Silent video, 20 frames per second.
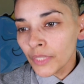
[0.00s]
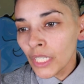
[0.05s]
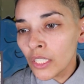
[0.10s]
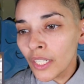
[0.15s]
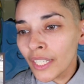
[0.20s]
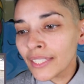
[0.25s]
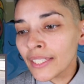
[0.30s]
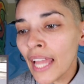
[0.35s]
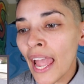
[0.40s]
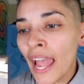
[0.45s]

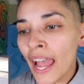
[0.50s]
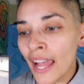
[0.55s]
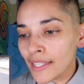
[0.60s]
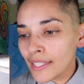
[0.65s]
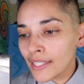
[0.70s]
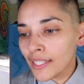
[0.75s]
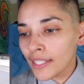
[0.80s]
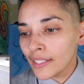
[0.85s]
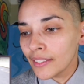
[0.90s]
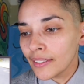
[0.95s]
Look at
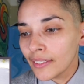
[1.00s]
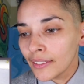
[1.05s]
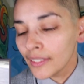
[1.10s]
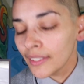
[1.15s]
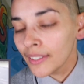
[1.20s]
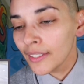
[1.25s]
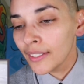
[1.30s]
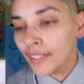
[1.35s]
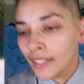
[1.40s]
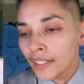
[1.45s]
that.
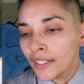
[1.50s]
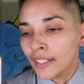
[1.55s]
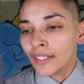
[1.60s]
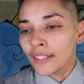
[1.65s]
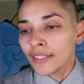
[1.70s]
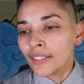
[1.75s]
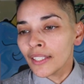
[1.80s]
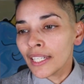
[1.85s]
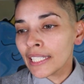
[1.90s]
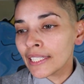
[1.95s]

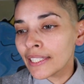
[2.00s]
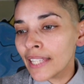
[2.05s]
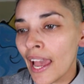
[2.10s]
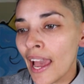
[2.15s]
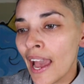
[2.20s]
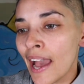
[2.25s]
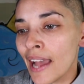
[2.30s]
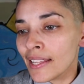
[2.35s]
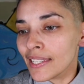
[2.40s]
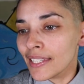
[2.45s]
Look at
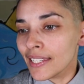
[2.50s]
that.